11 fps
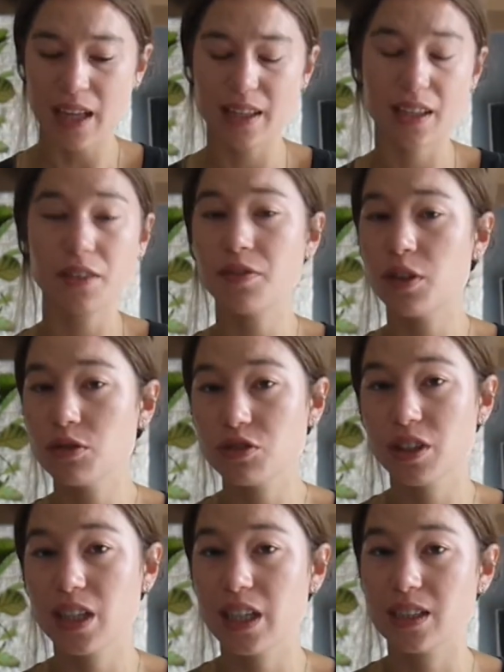I think the phone
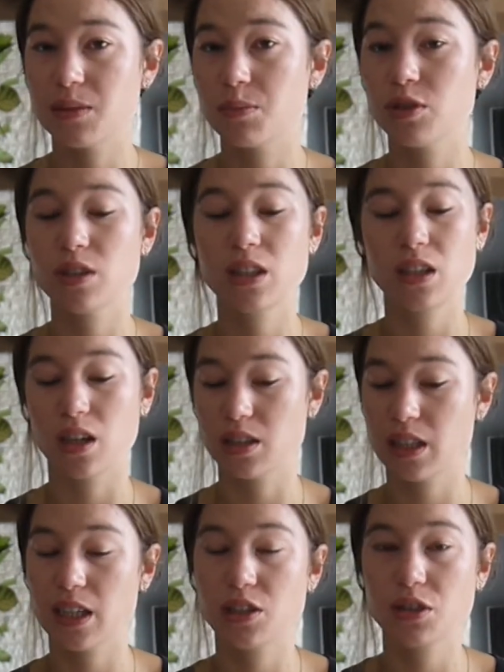screening, it's important not to
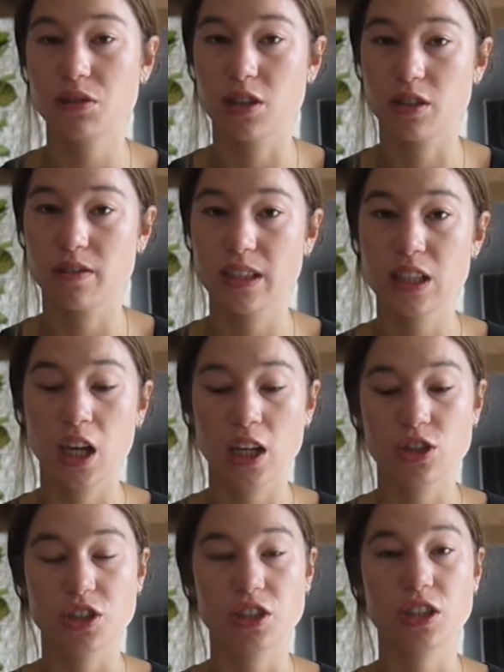get too nervous,
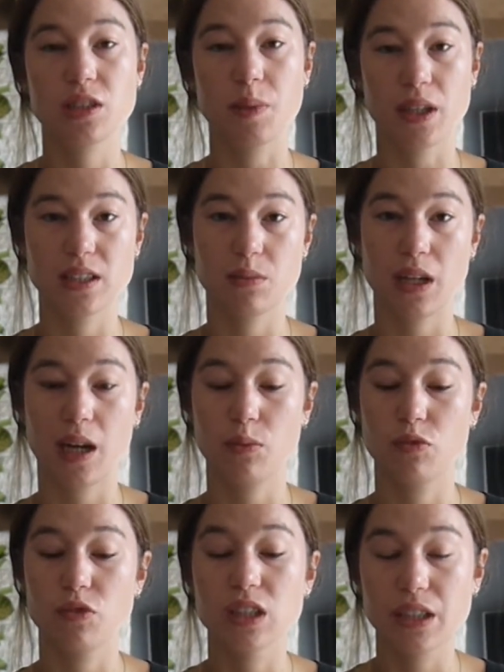just to spend some time
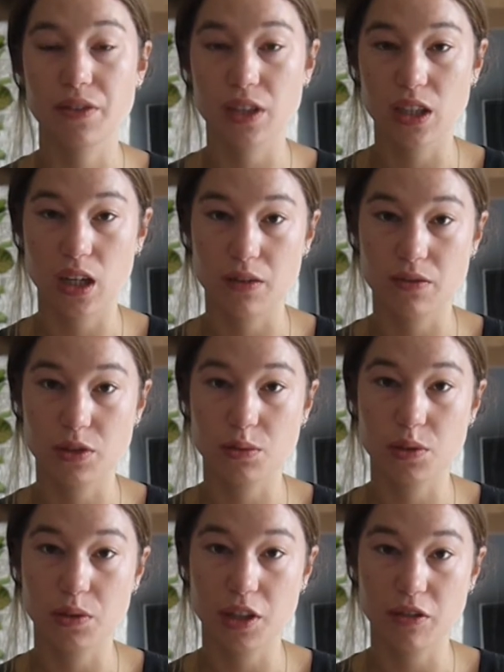really feeling comfortable
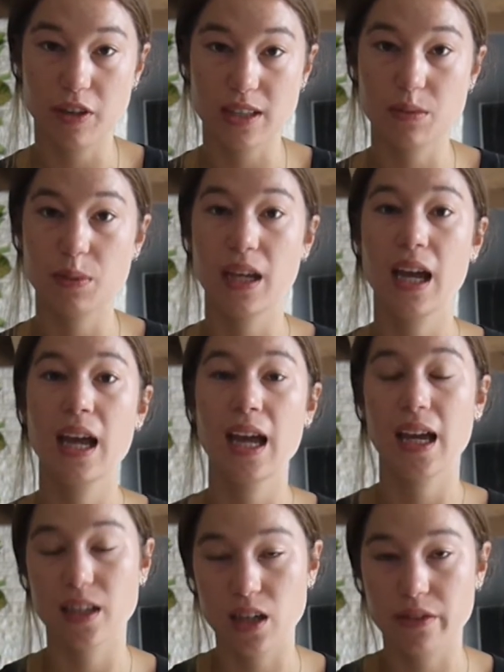with your resume
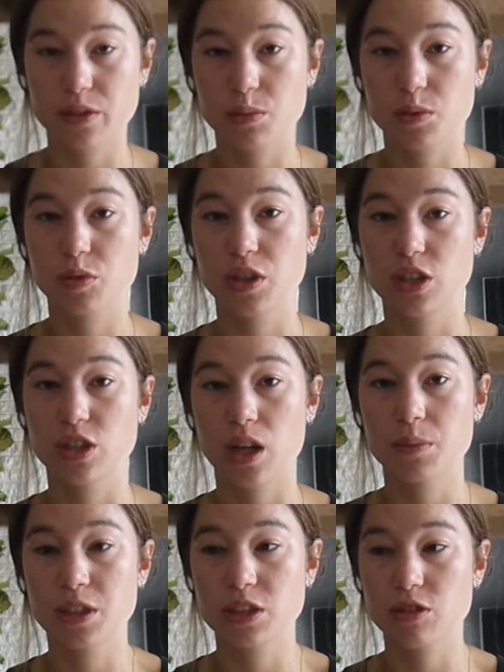and comfortable with the job
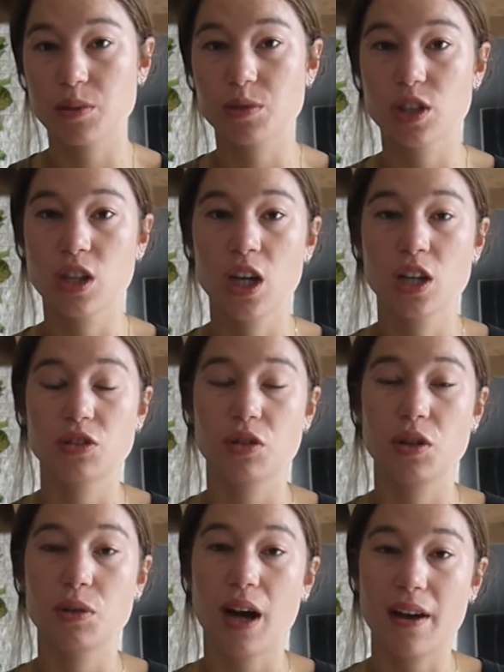description, so
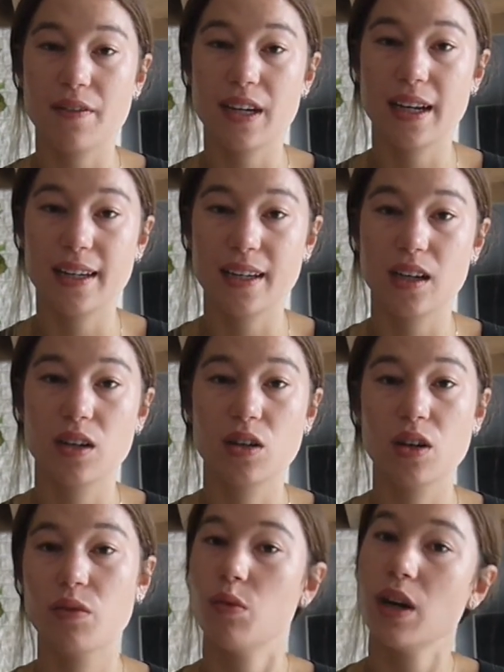you have an idea
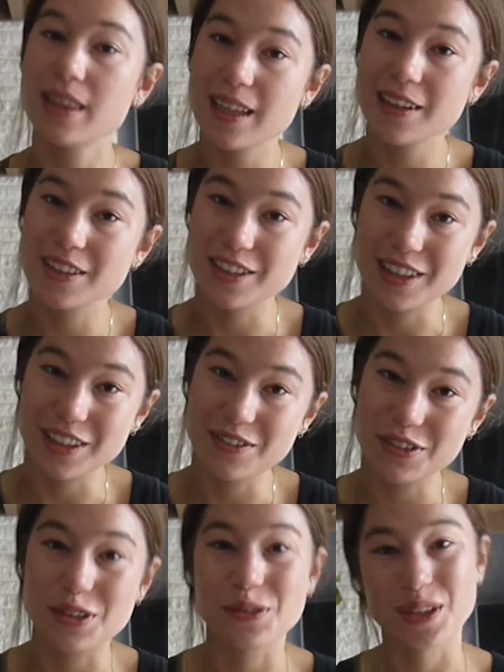of what they're looking
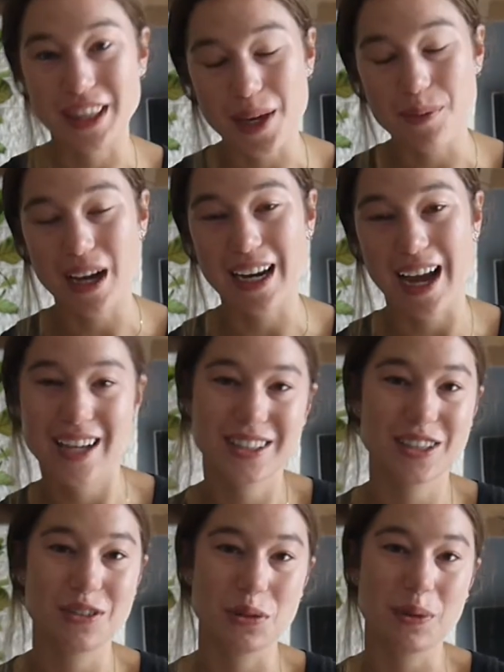for, what they might ask
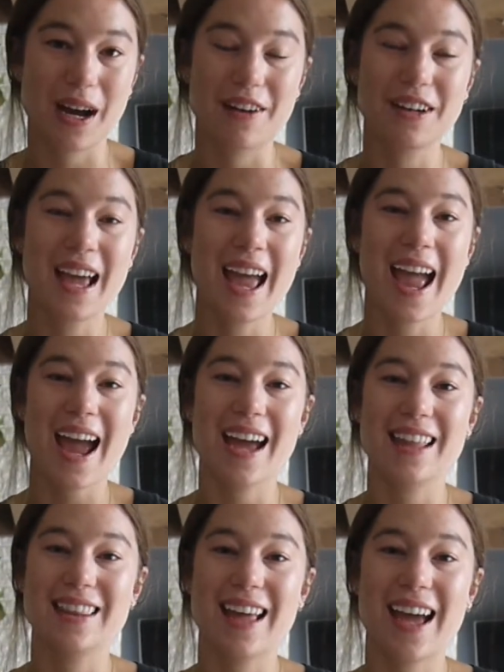you about,
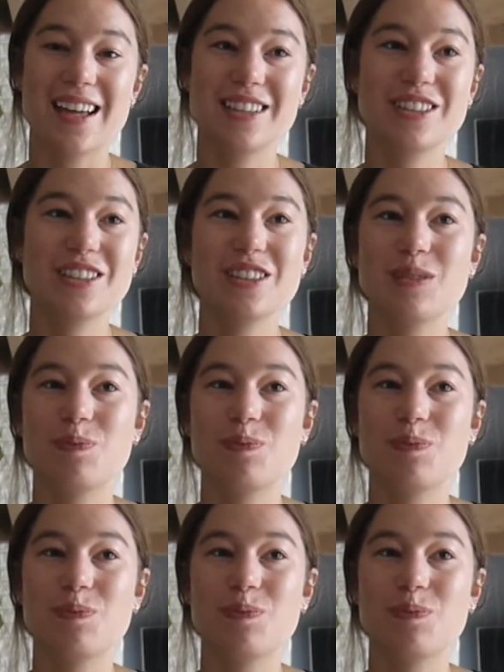and then just